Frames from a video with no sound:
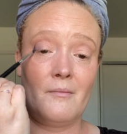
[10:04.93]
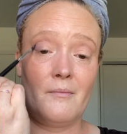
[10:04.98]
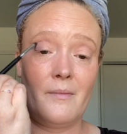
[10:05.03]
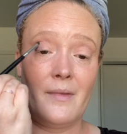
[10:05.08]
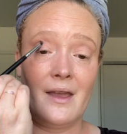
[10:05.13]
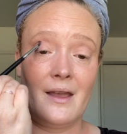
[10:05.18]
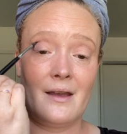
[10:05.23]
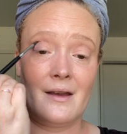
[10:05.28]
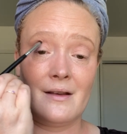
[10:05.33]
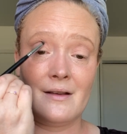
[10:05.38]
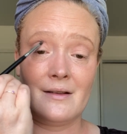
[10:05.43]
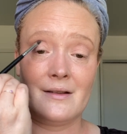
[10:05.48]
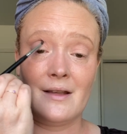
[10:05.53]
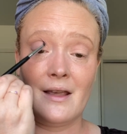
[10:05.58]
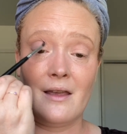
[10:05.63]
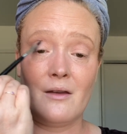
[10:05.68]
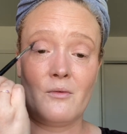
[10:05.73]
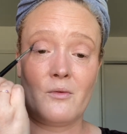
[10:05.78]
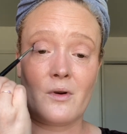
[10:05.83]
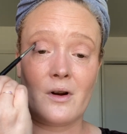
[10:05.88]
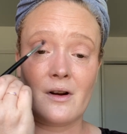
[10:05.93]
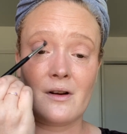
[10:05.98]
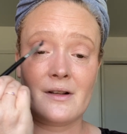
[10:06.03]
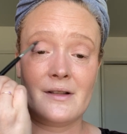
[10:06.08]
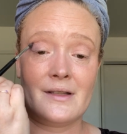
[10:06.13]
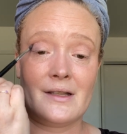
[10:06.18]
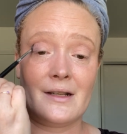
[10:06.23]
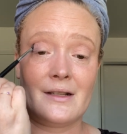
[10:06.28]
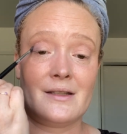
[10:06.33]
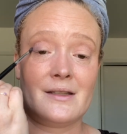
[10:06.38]
because he works
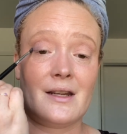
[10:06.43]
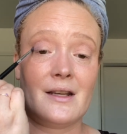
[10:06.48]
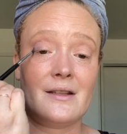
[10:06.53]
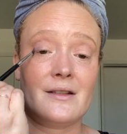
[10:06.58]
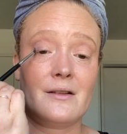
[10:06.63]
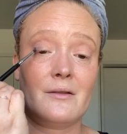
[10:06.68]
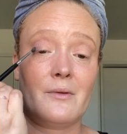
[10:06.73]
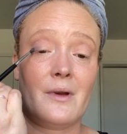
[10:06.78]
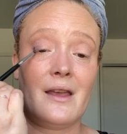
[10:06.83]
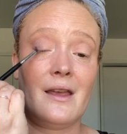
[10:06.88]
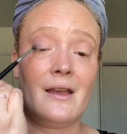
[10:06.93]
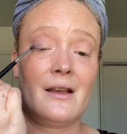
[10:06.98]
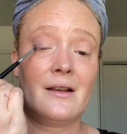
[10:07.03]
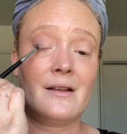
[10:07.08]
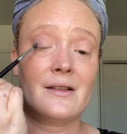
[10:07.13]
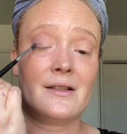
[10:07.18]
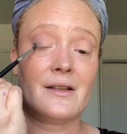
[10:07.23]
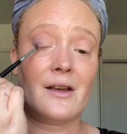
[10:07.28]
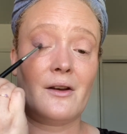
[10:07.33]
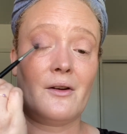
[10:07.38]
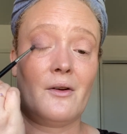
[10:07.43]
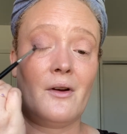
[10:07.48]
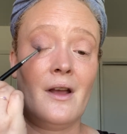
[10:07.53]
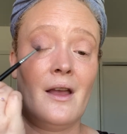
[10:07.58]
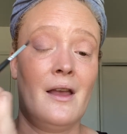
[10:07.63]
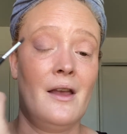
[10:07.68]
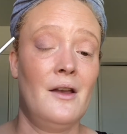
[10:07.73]
6 days a week, so,